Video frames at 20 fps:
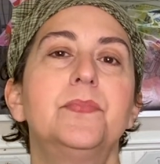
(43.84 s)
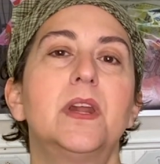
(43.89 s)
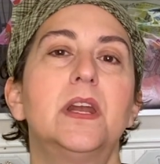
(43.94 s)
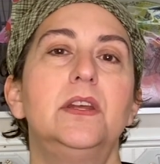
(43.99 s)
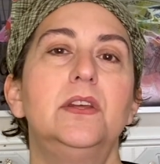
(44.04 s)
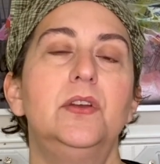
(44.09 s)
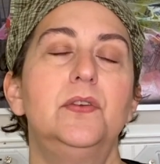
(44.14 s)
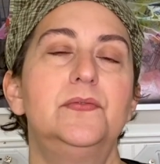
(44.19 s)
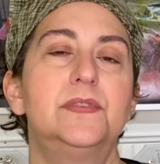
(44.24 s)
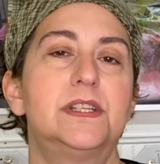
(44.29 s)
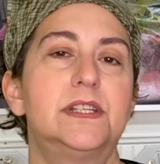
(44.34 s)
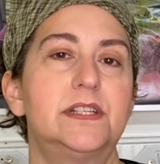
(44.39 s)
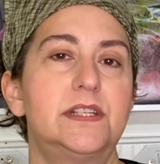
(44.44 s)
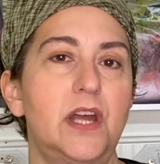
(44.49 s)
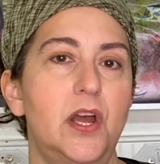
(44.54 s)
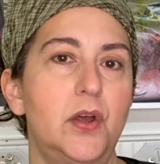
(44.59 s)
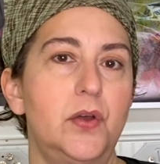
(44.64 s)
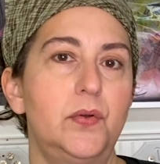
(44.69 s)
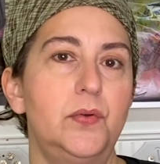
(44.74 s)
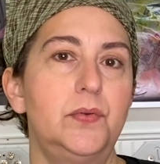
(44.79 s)
you've
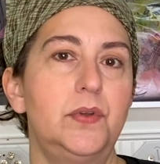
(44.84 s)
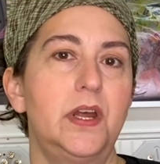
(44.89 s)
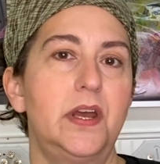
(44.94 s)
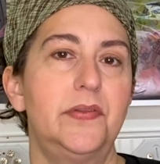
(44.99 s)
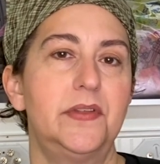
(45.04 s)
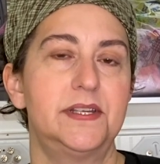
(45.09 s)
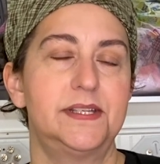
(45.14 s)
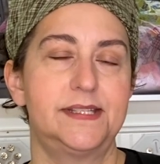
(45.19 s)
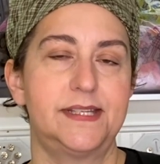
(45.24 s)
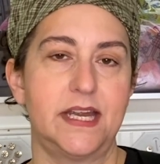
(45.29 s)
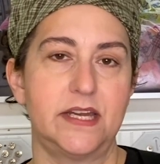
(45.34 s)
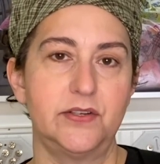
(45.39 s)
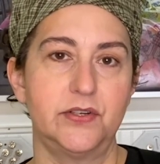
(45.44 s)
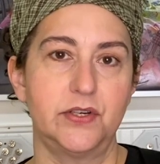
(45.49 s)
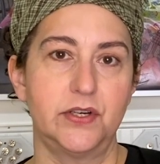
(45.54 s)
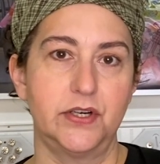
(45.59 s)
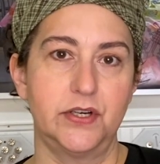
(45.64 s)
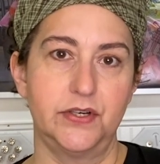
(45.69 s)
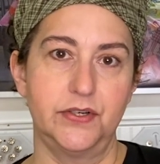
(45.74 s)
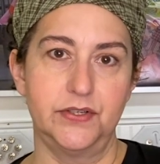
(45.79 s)
sewn the
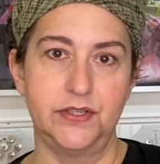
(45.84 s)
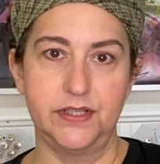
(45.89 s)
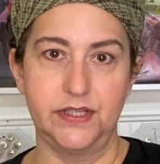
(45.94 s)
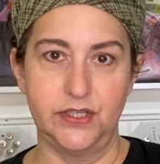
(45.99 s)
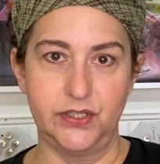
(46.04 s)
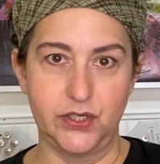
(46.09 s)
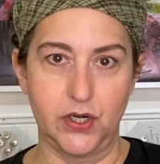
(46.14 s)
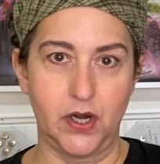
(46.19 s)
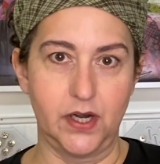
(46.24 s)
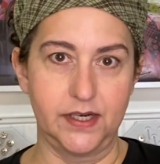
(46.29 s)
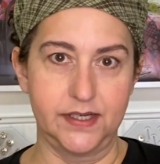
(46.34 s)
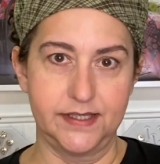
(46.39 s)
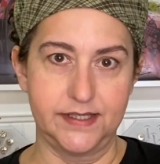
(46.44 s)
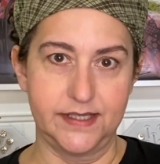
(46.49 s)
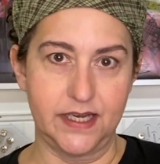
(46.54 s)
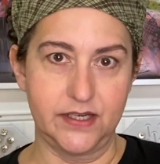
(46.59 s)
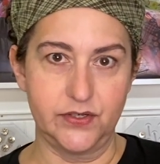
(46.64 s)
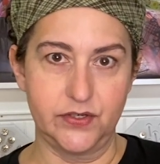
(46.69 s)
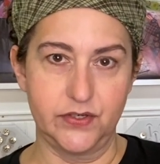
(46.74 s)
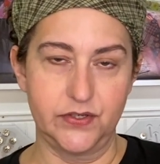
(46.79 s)
centers, the dark
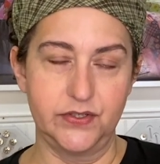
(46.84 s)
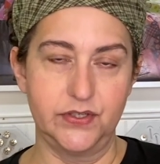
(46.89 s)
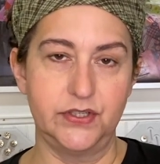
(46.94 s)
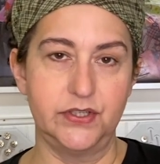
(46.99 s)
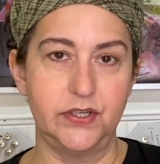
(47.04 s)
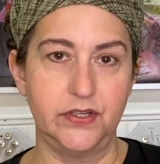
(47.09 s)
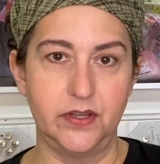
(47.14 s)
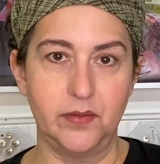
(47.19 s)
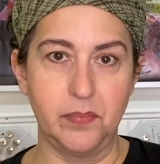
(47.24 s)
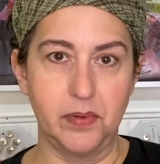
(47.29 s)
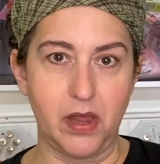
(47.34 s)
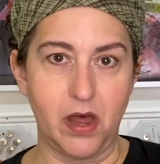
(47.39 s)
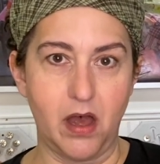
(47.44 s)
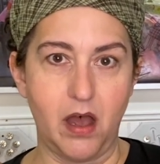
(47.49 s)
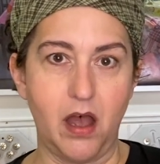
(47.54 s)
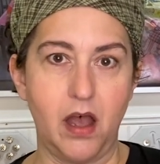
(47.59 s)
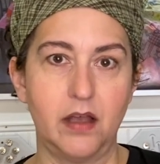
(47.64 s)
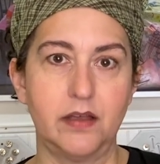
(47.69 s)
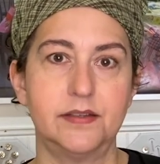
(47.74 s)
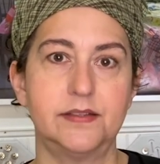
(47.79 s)
centers to the
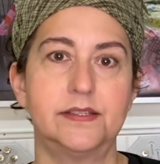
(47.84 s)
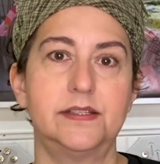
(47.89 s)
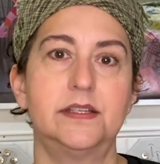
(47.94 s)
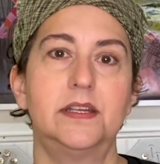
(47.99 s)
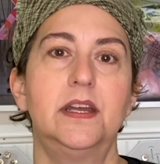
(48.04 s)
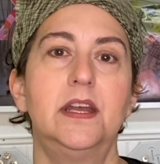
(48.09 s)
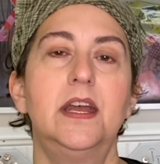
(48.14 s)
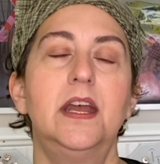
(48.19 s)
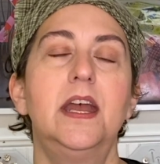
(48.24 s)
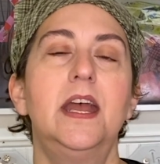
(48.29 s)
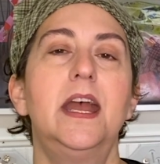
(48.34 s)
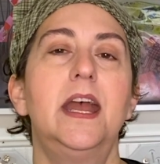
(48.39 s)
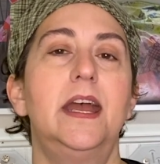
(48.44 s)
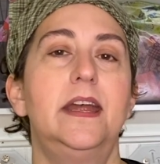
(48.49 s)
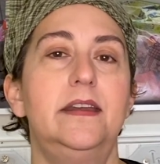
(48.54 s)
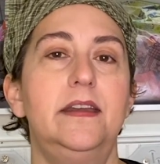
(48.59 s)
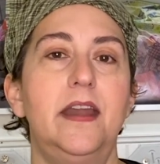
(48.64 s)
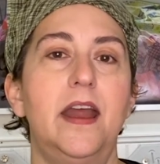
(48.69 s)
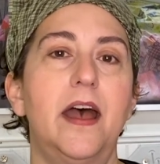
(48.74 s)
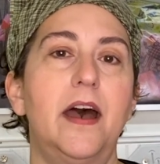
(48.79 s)
blocks,
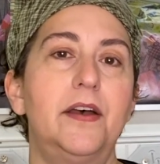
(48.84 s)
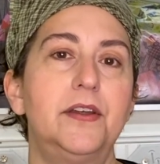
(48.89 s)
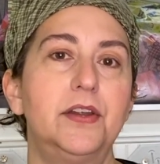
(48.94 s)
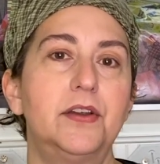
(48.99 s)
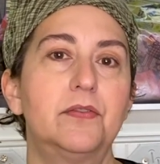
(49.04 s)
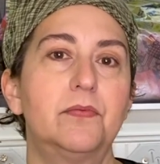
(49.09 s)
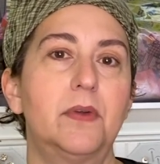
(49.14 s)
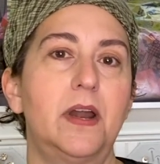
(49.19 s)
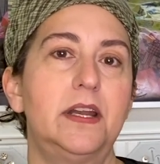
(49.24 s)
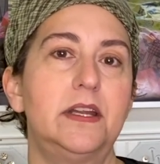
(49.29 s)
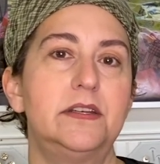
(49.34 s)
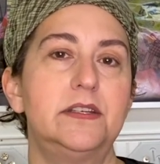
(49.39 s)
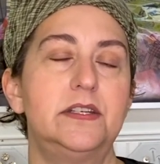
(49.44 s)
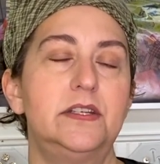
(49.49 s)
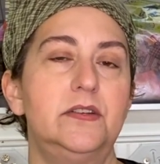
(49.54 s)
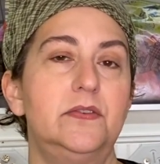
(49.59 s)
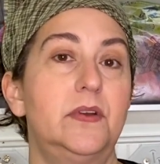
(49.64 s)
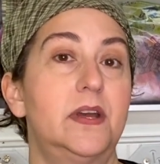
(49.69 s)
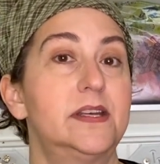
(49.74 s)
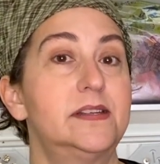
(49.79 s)
and now you're ready
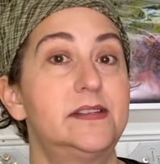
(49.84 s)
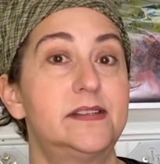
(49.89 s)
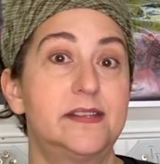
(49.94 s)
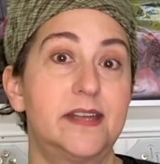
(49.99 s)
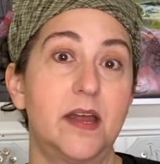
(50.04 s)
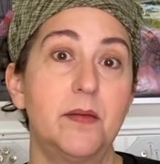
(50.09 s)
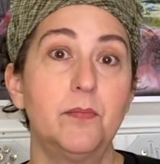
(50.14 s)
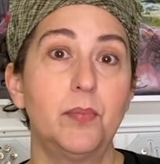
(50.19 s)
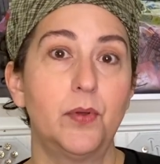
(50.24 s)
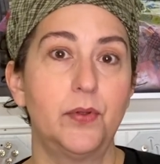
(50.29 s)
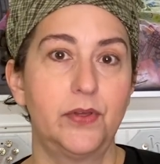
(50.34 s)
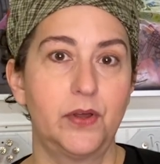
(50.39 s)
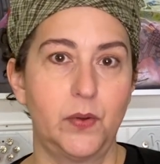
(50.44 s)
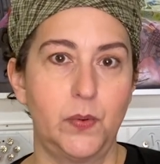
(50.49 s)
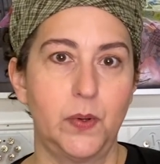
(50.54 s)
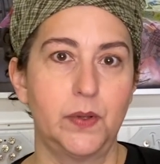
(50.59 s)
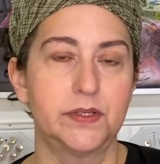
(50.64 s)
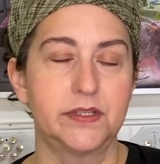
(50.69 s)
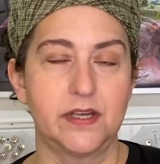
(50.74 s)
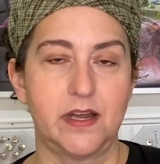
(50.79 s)
to assemble the
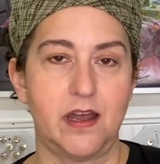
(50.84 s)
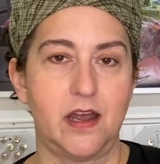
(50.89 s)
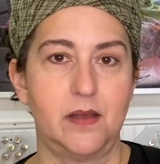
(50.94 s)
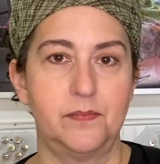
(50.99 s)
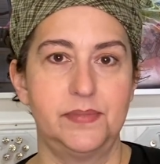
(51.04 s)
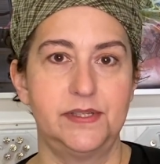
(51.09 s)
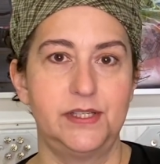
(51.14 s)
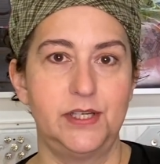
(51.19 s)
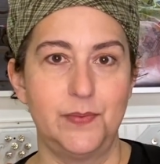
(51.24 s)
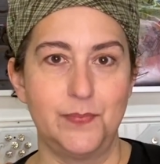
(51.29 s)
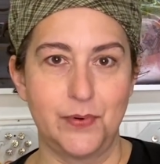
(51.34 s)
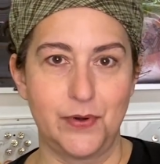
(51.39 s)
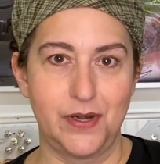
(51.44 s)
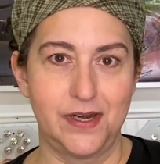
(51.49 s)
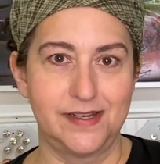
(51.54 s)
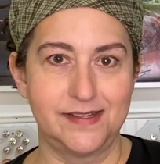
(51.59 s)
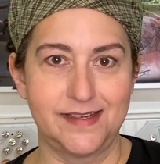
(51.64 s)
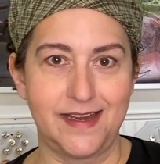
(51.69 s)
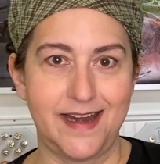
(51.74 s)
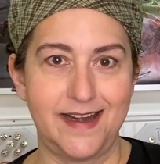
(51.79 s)
quilt top. Super
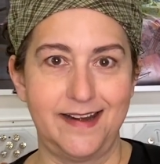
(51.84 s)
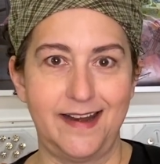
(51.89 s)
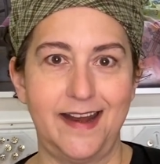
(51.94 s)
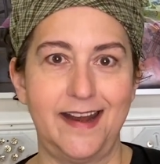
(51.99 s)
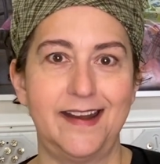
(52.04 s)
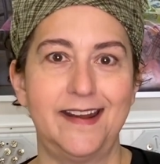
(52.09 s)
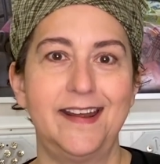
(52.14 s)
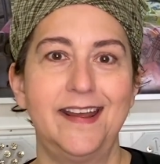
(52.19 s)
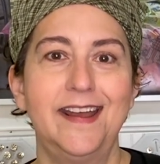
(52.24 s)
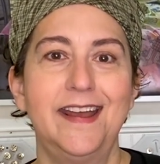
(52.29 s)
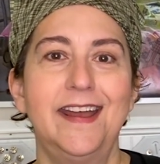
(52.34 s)
exciting.